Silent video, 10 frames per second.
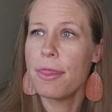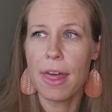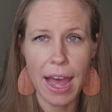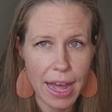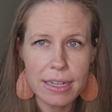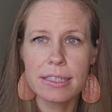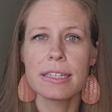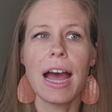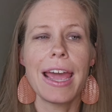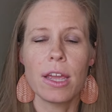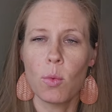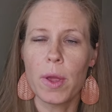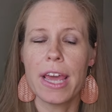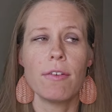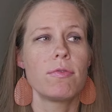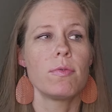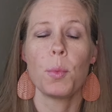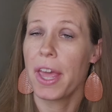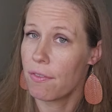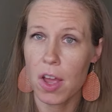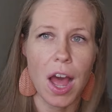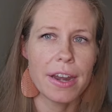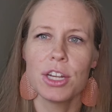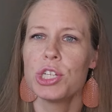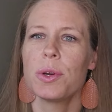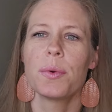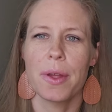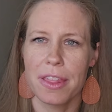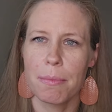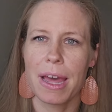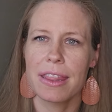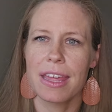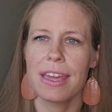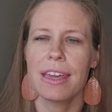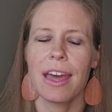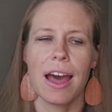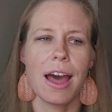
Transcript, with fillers: that I we have we have gotten into a rhythm, I think,